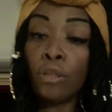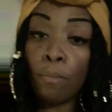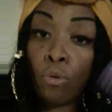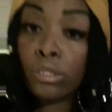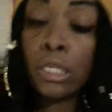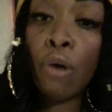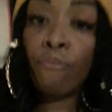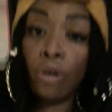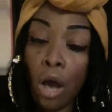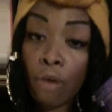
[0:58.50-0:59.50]
more
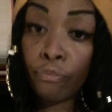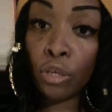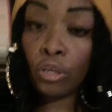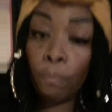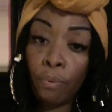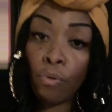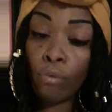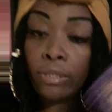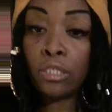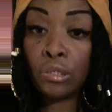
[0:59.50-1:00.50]
self-love that you
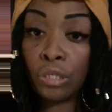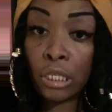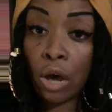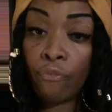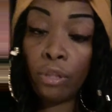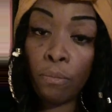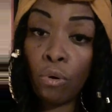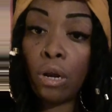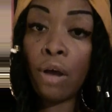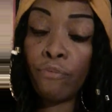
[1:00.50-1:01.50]
pour into yourself, the
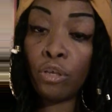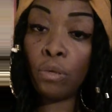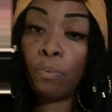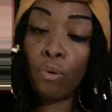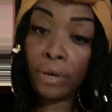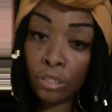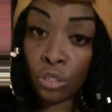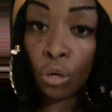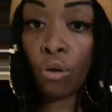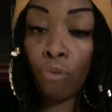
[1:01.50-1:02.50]
more love that you pour
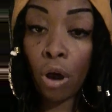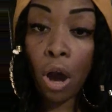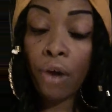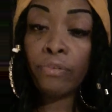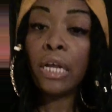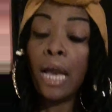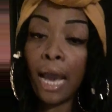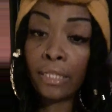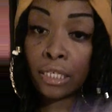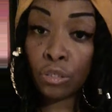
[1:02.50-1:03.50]
into your craft
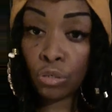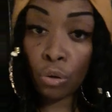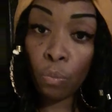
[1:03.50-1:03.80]
and into your